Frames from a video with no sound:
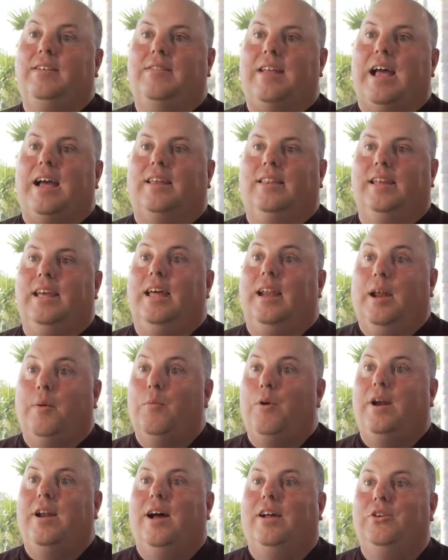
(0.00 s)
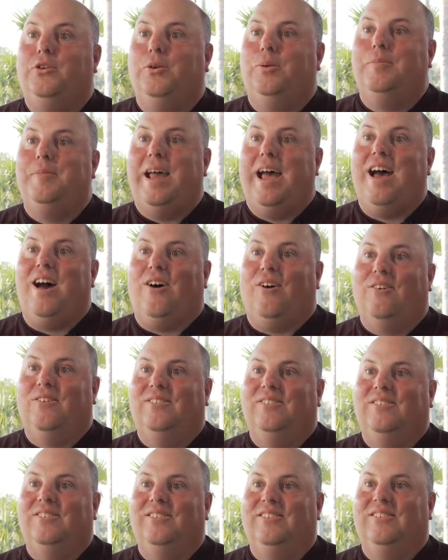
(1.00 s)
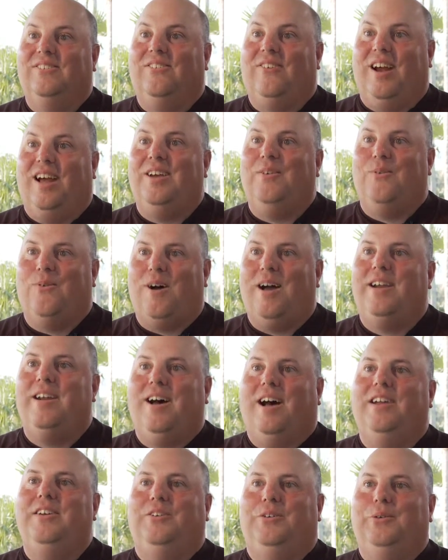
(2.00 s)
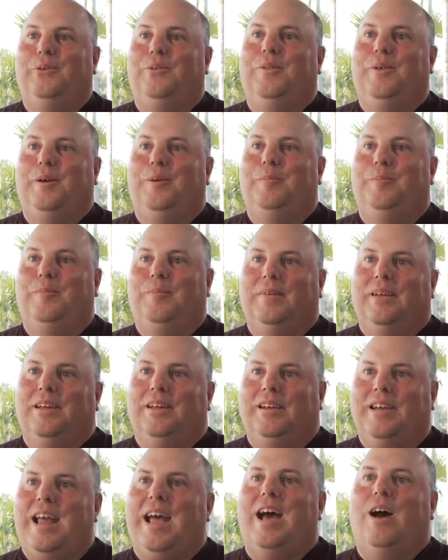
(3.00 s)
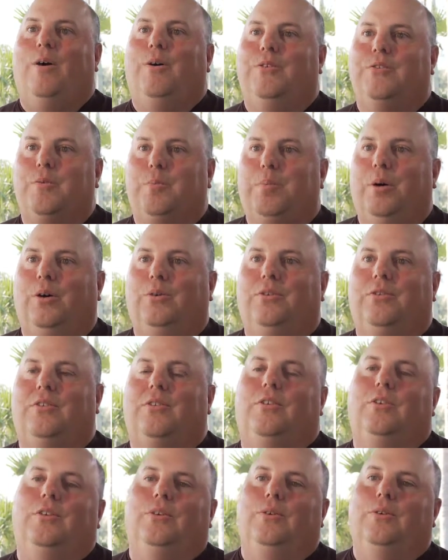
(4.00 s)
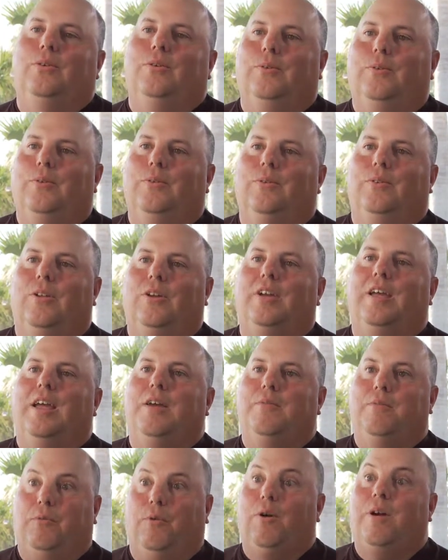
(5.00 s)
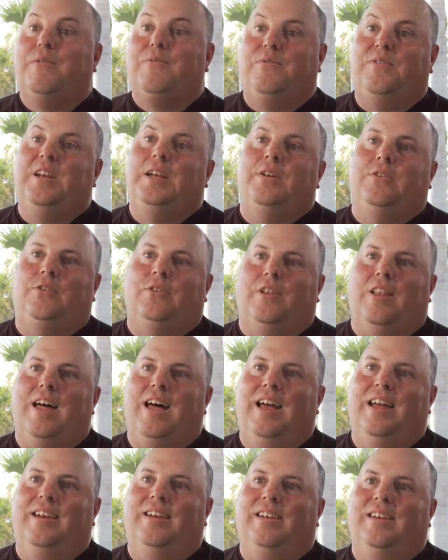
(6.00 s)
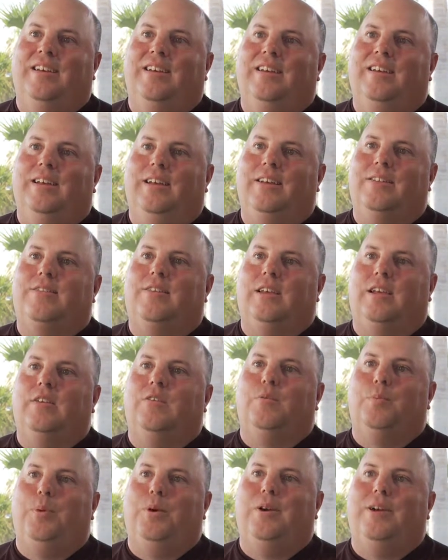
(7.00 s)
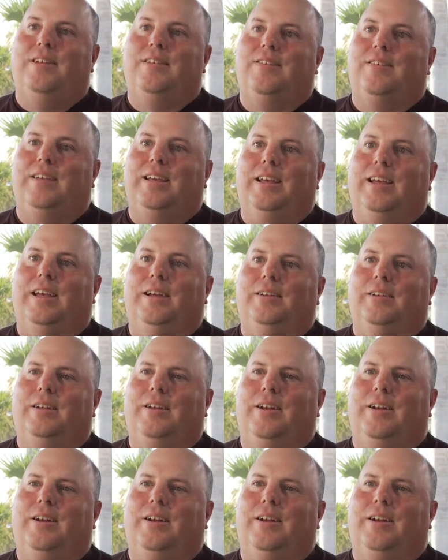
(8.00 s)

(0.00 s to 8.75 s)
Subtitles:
exactly it. And why not do them now? Right? Why not do them now as opposed to looking for a finish line? It's experiencing it,